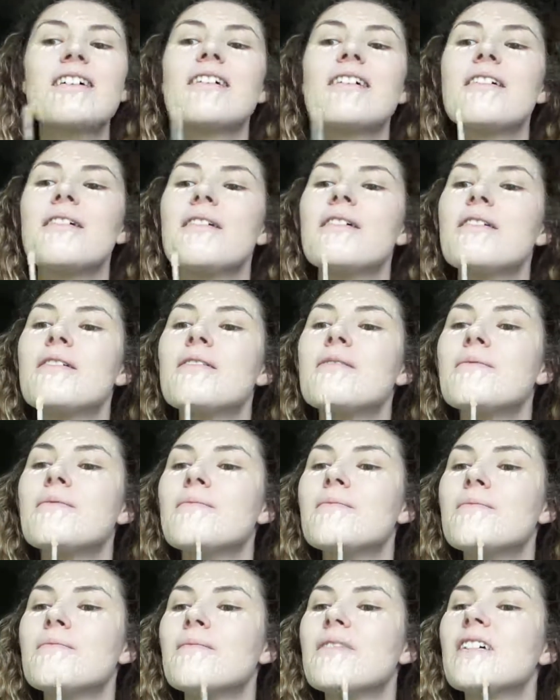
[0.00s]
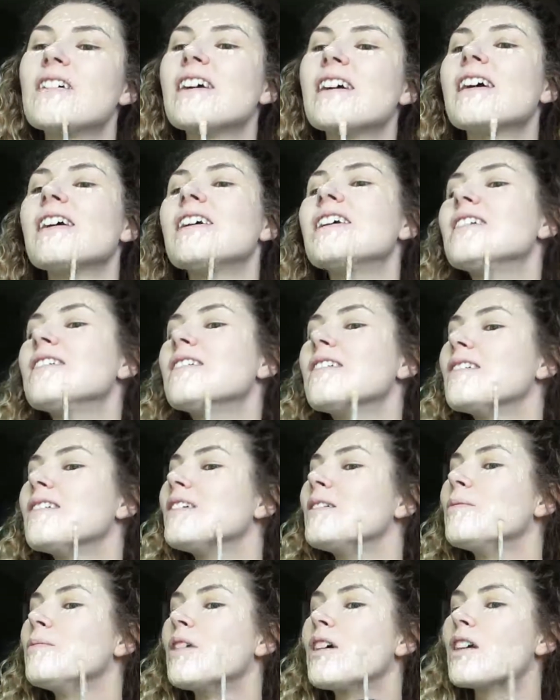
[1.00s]
Again,
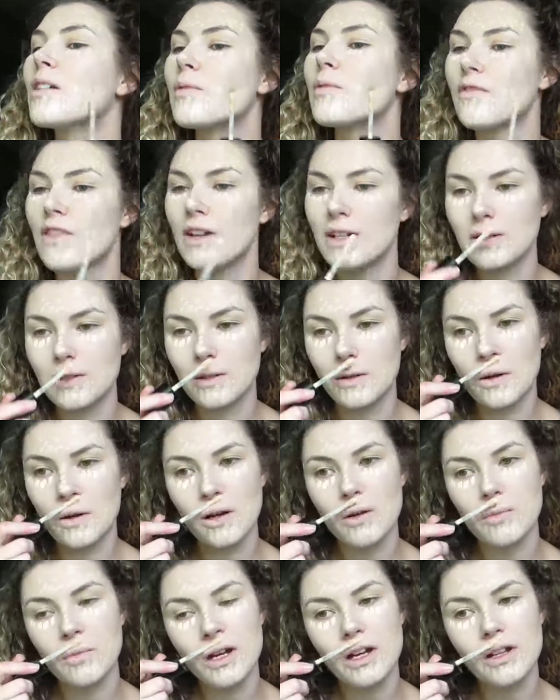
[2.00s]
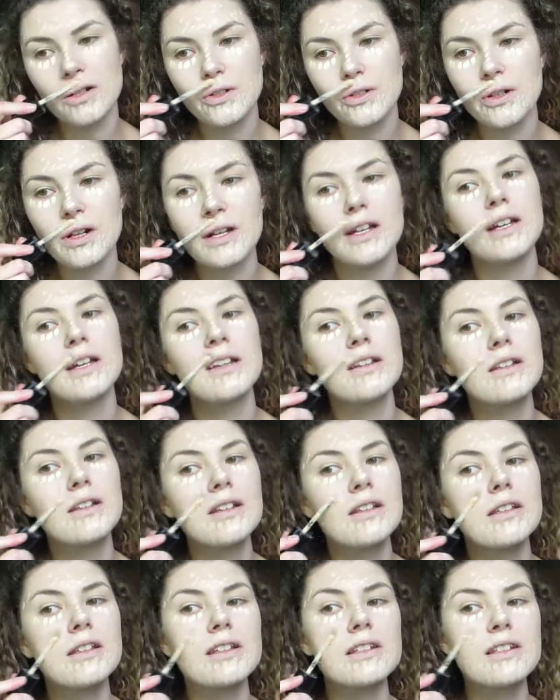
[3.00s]
I'm not a professional. I'm not trained.
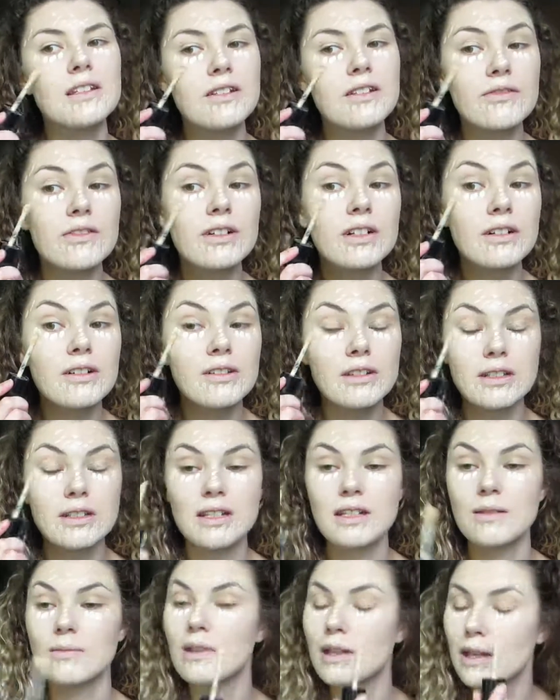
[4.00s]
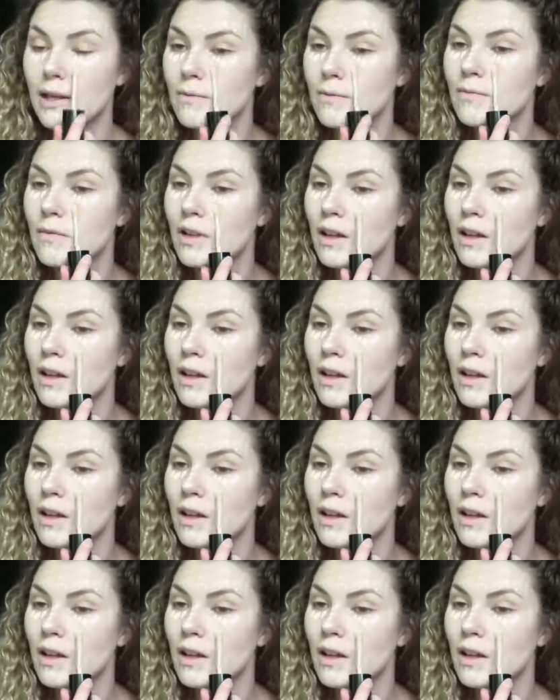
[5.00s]
This is real. This is me.